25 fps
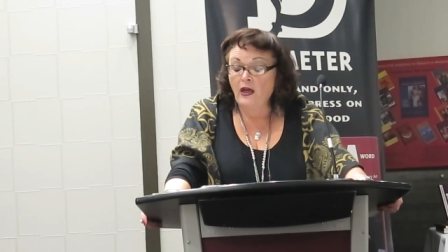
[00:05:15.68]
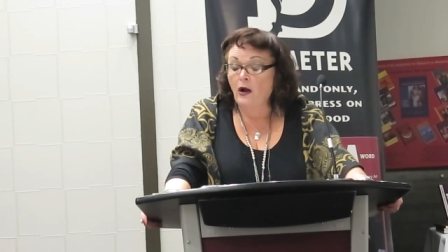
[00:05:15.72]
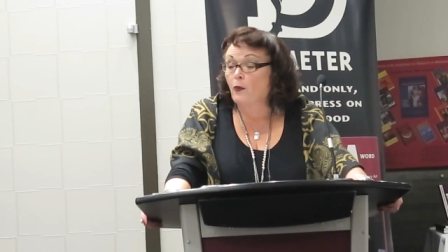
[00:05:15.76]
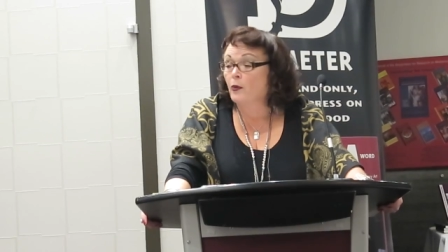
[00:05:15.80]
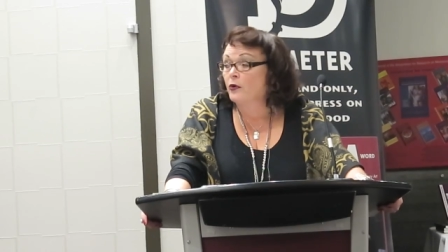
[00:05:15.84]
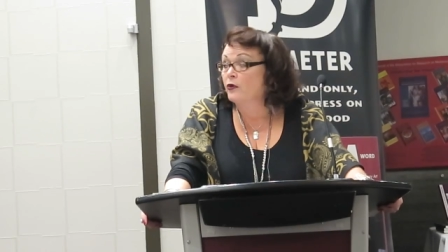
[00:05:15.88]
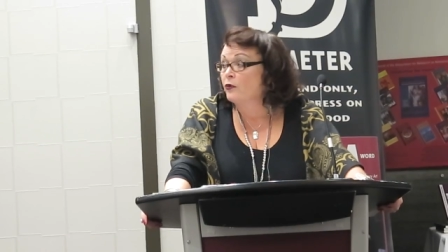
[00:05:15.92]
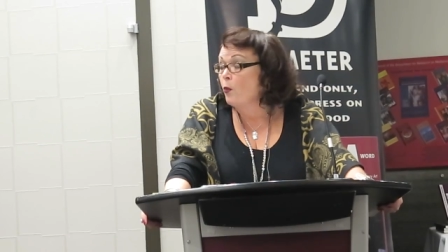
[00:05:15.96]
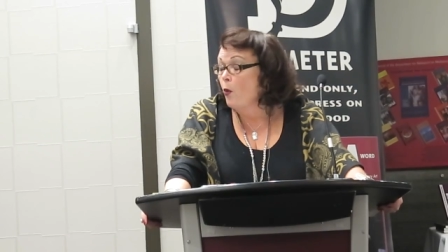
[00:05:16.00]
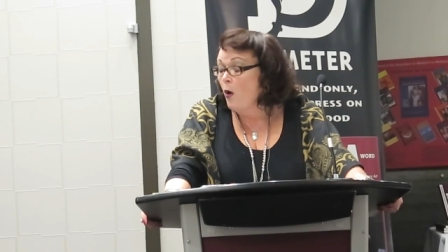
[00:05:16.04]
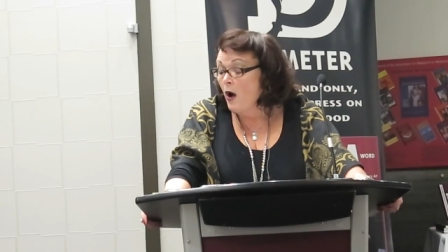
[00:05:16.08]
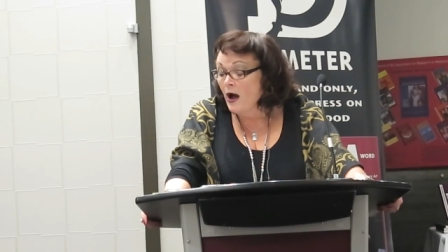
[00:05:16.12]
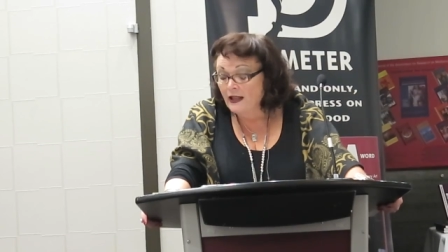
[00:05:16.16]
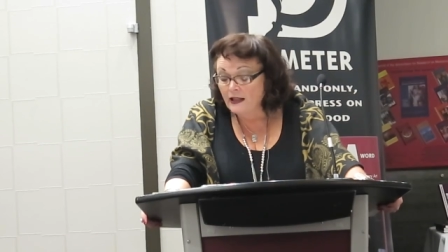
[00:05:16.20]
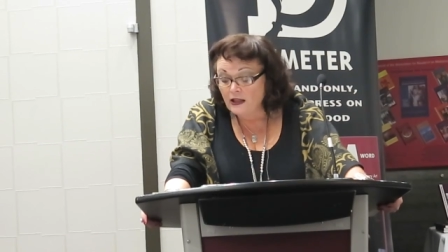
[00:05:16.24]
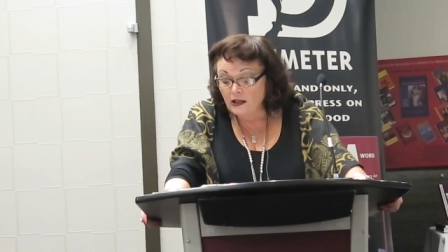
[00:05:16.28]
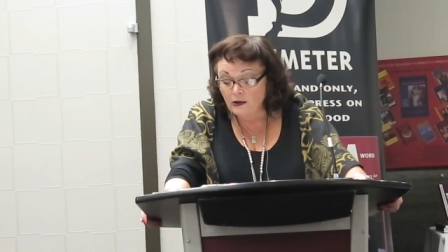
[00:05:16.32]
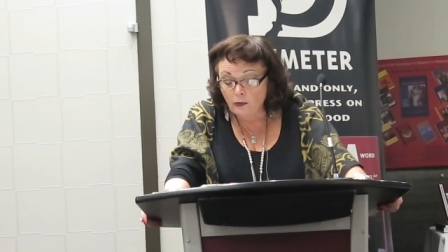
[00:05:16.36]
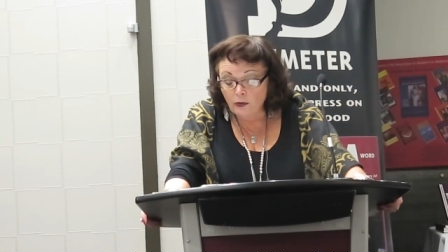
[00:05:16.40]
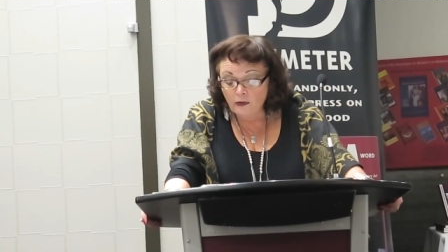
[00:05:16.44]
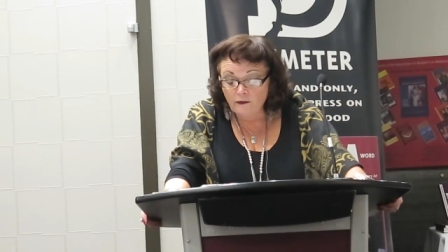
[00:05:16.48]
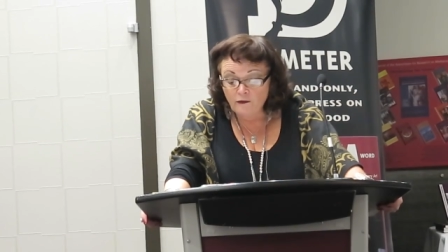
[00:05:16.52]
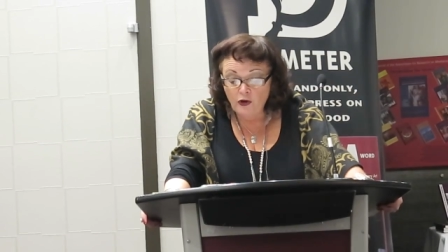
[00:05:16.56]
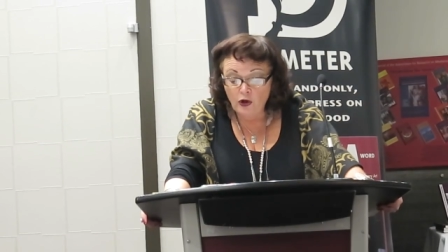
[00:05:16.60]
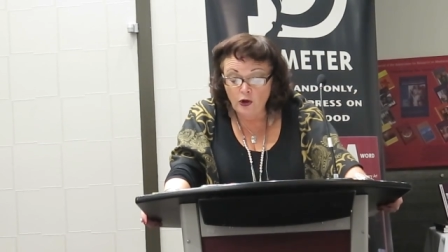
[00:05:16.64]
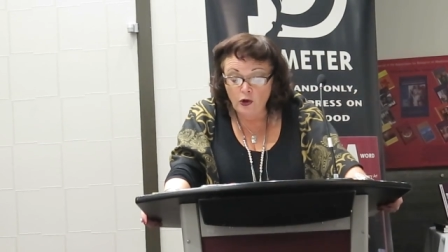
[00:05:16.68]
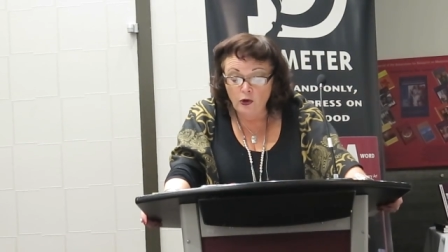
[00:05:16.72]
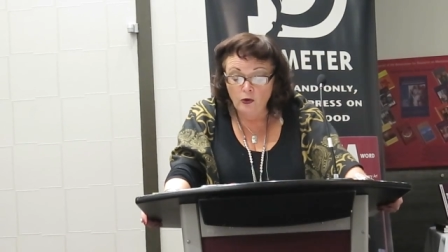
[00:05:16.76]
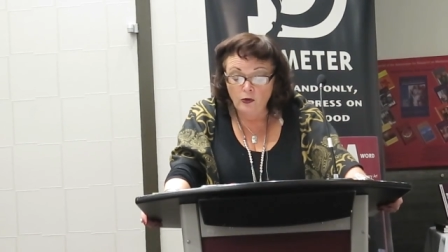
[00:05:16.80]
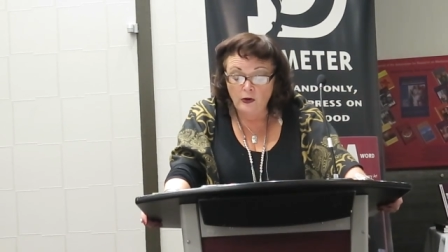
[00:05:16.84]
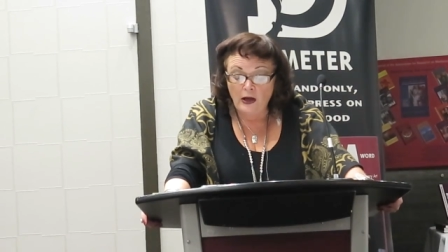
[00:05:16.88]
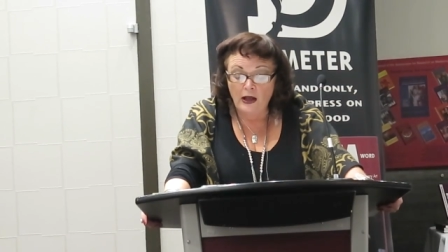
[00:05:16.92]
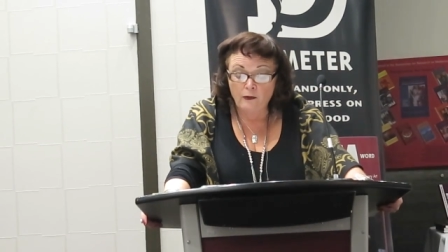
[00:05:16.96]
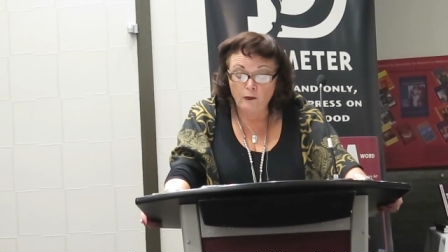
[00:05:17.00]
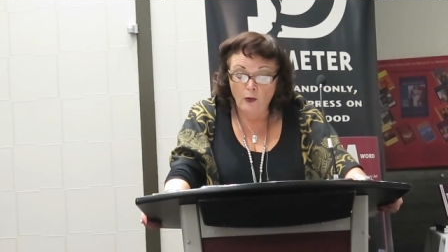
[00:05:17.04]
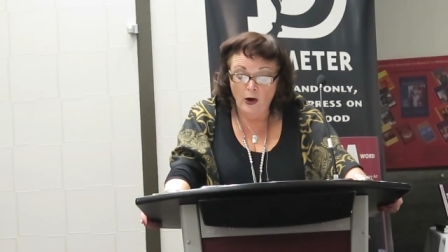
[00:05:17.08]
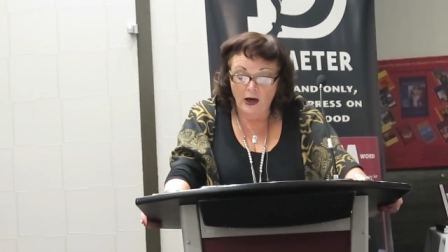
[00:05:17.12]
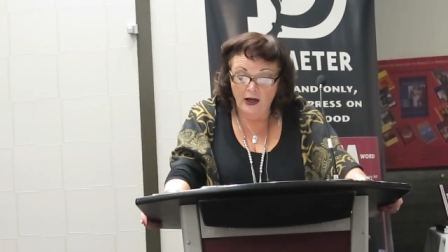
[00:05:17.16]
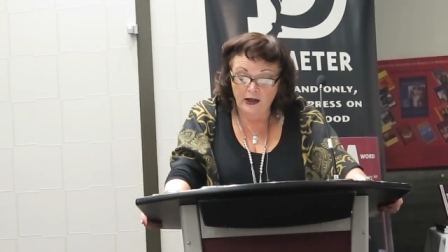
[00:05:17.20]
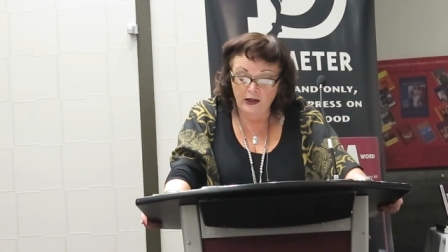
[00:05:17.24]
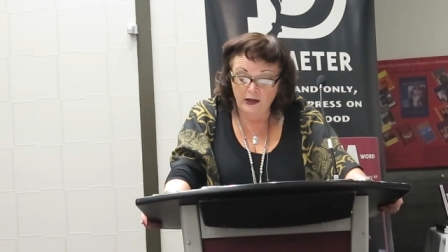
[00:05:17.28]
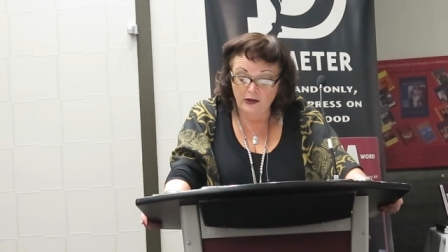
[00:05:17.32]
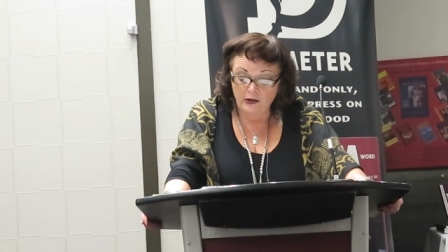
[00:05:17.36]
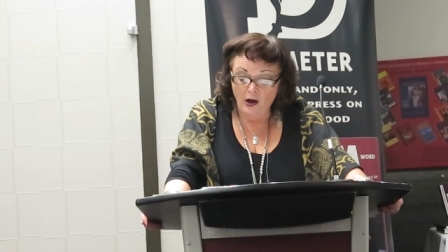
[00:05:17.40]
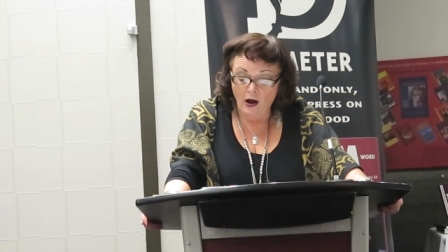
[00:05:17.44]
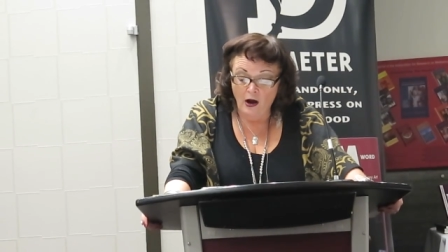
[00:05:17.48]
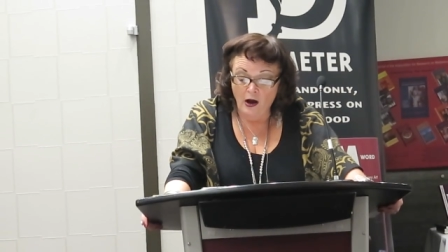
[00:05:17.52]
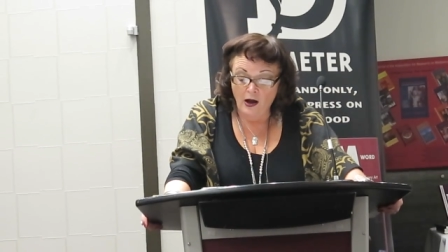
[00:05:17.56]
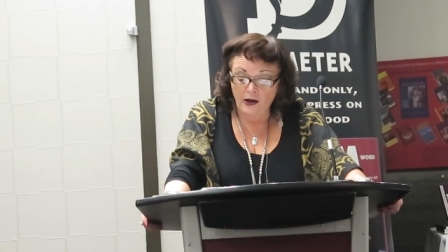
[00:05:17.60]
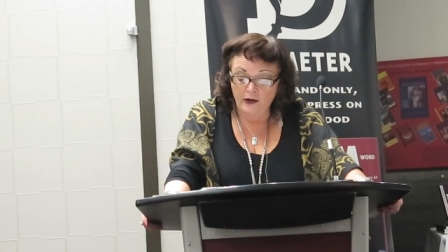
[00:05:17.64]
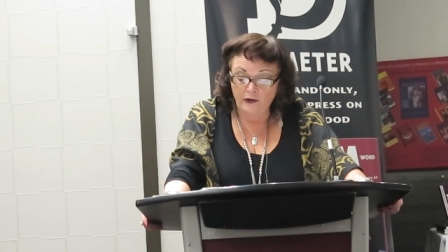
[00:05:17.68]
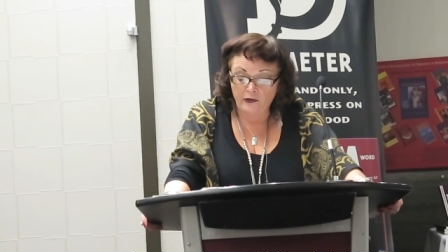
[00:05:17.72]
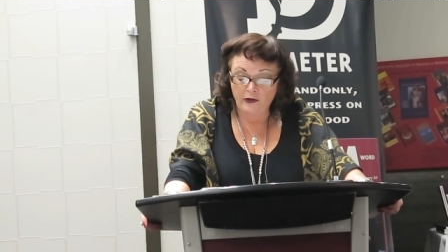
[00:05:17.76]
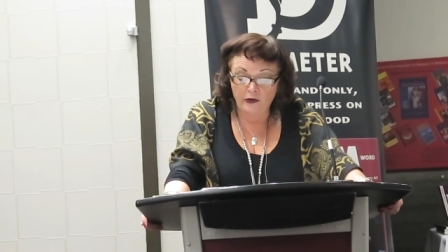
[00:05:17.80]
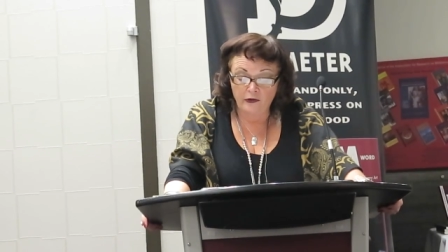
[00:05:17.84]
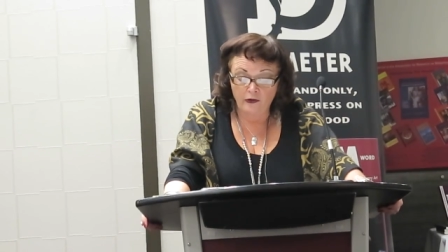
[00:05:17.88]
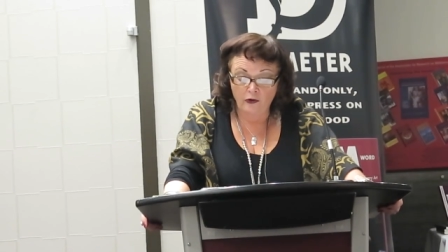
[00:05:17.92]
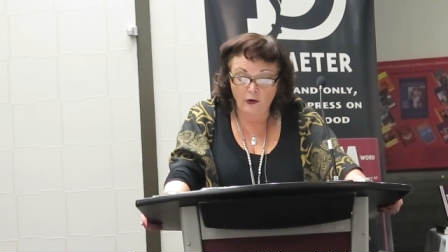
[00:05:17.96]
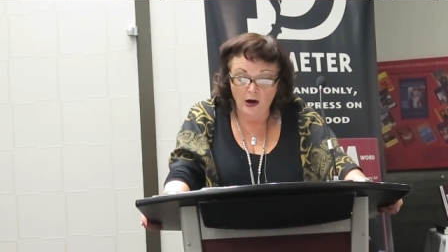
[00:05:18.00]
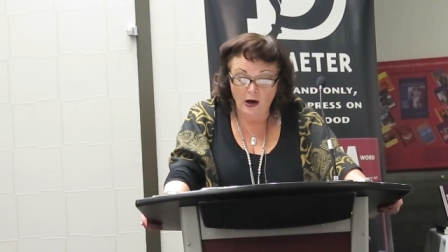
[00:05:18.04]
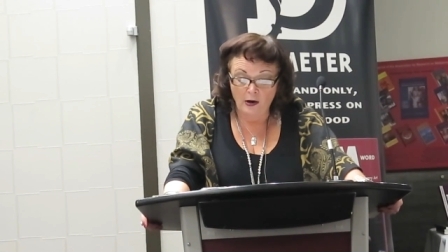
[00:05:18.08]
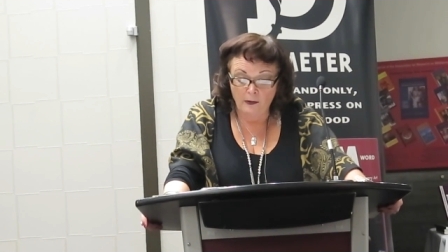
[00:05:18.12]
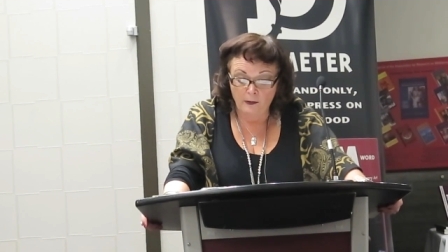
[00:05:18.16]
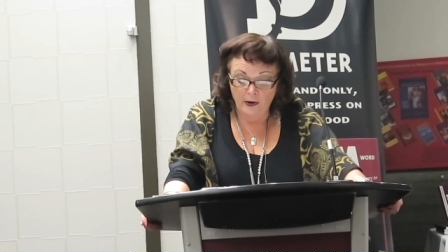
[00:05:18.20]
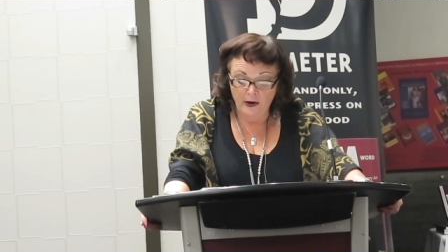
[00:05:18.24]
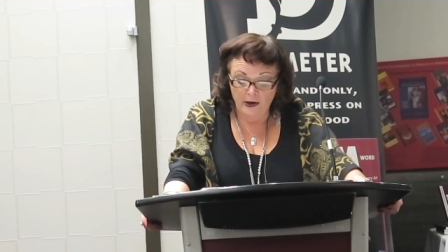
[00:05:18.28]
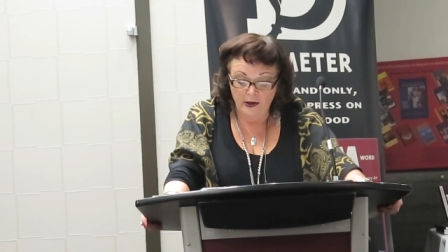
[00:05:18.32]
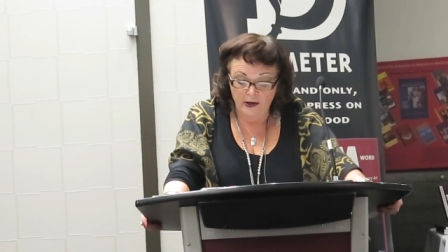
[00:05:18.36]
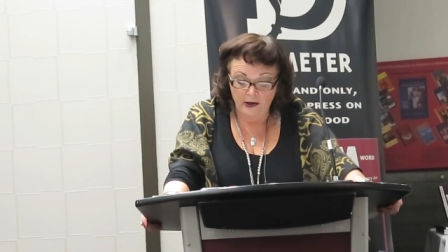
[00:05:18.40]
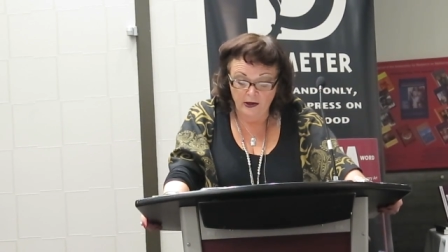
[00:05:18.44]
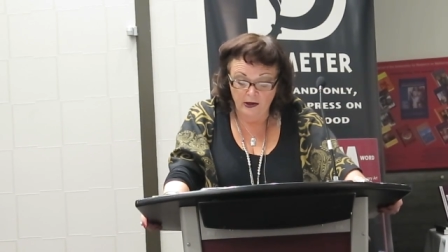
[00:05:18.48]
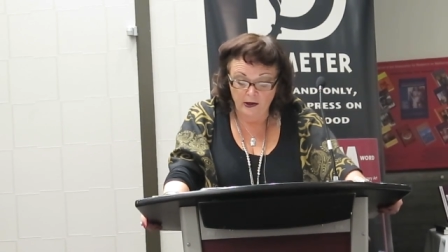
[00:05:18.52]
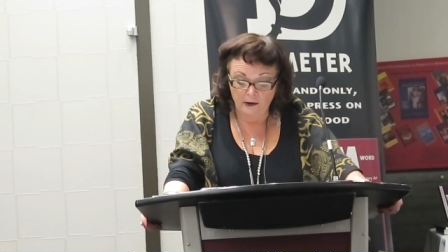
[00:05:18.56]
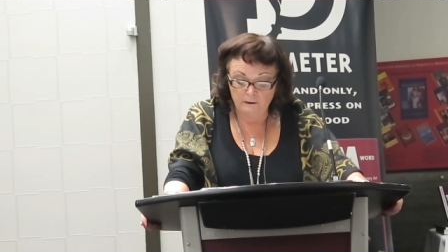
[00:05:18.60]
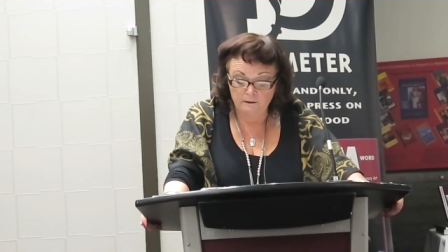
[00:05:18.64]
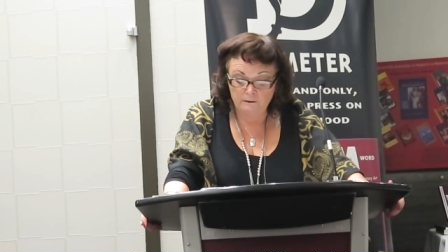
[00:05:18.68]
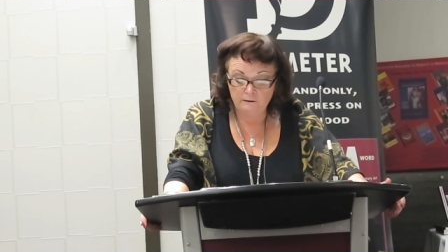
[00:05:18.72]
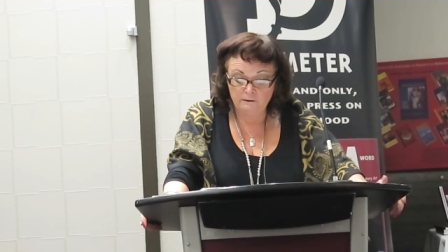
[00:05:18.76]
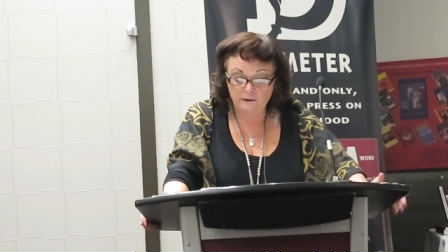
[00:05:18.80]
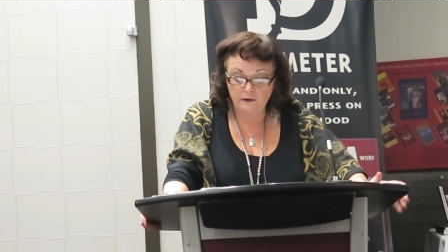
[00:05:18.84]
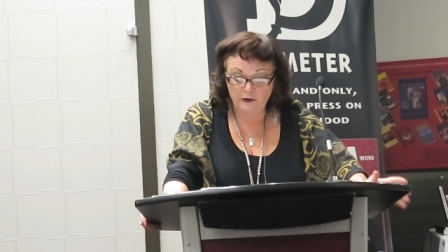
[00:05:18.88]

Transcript: that was widely reviewed and recognized as groundbreaking.